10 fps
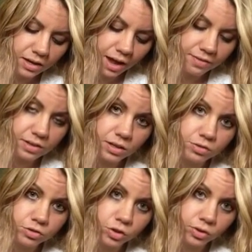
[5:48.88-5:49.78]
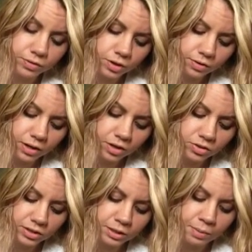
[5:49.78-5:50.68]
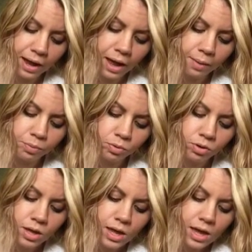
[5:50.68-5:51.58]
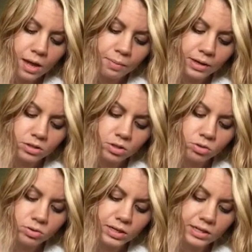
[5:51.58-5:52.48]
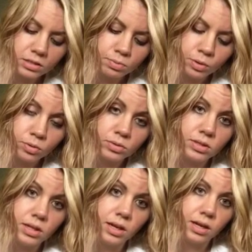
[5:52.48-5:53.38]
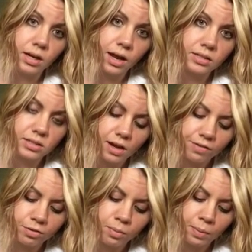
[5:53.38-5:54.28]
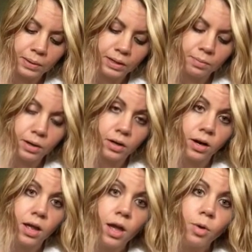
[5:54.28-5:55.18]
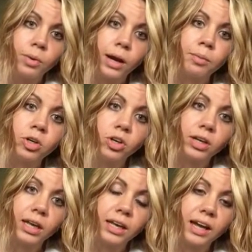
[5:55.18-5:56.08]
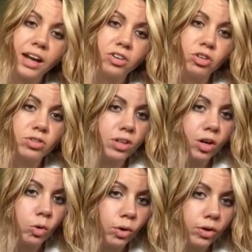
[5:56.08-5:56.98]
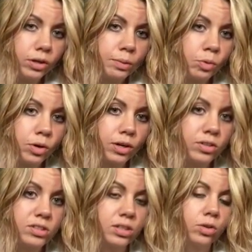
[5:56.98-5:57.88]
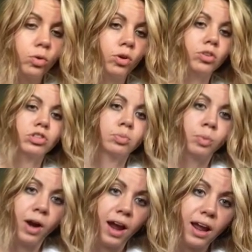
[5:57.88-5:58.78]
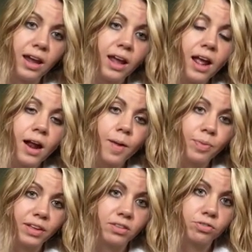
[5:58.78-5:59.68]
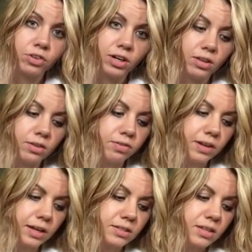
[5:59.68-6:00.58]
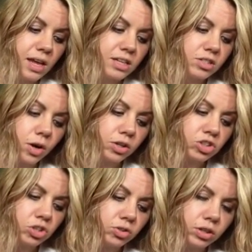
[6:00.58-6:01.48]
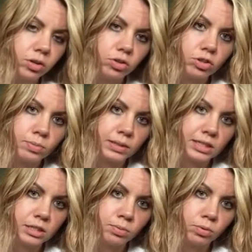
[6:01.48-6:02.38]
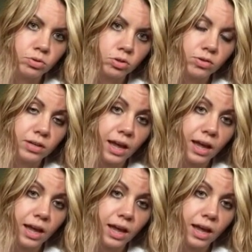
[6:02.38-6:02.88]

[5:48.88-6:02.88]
have another fruit left over. I usually eat my apple and my 2 teaspoons. Then I save for my peanut butter. When I'm cooking, I don't use a lot of oil anymore. I use the oil spray, and that's free on the Fix. So I generally don't use my teaspoons during the